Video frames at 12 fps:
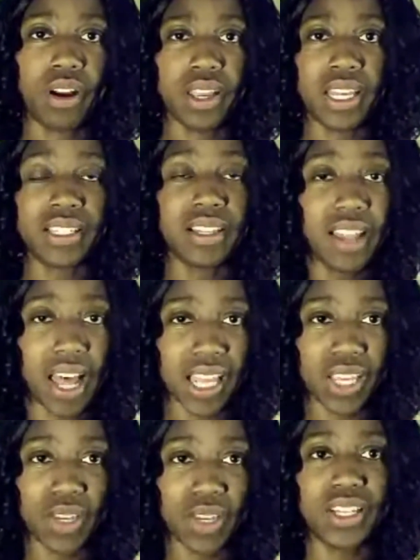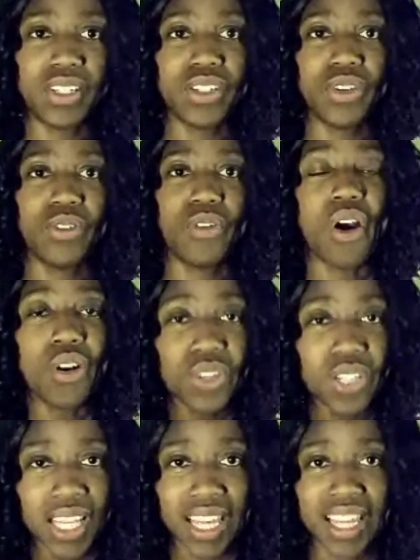there is a lot you can do.
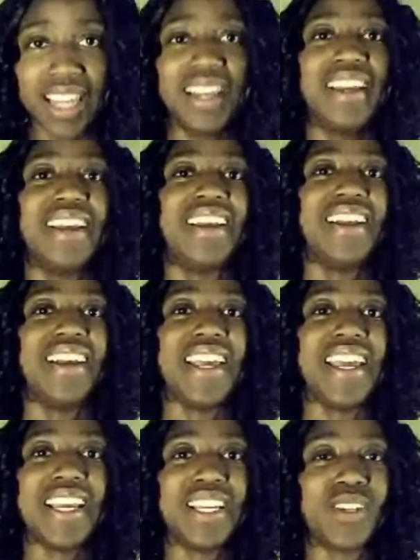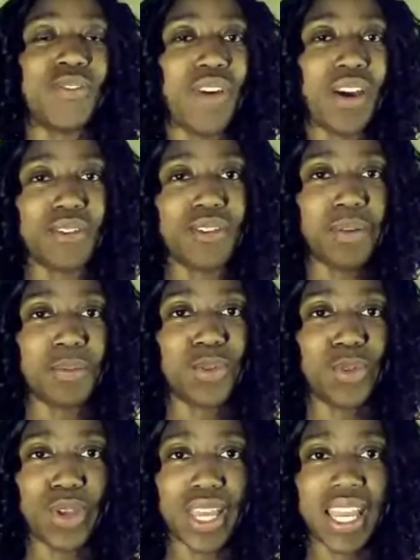Oli is a federal
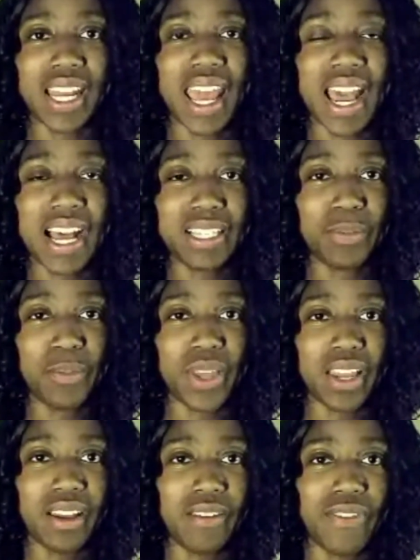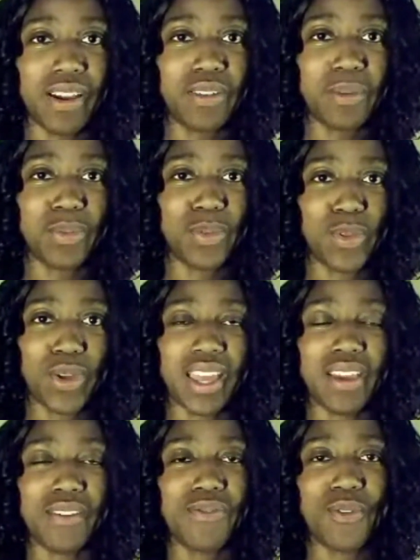employee and has been a federal
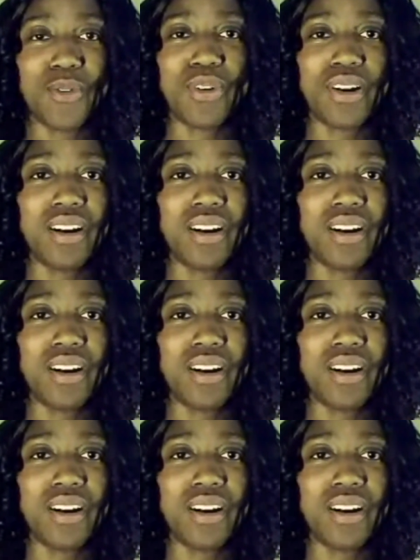employee